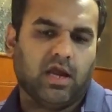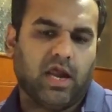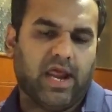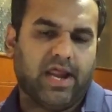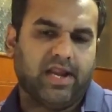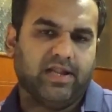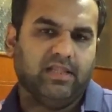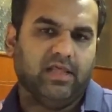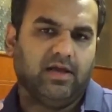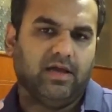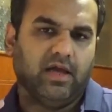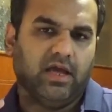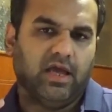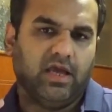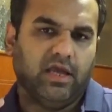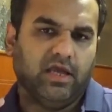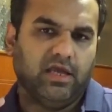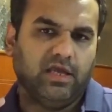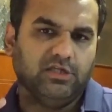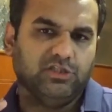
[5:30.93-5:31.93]
and the
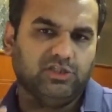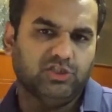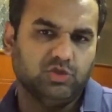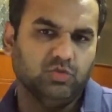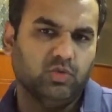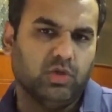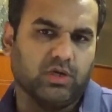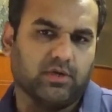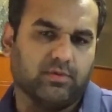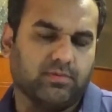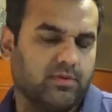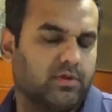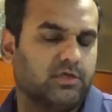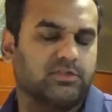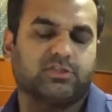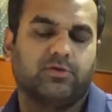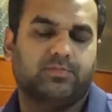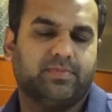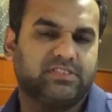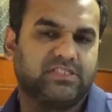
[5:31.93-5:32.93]
issuer, or
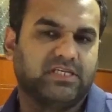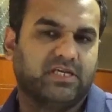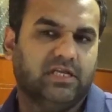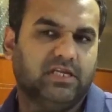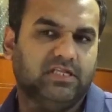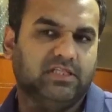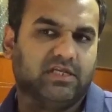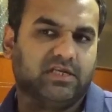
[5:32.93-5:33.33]
so basically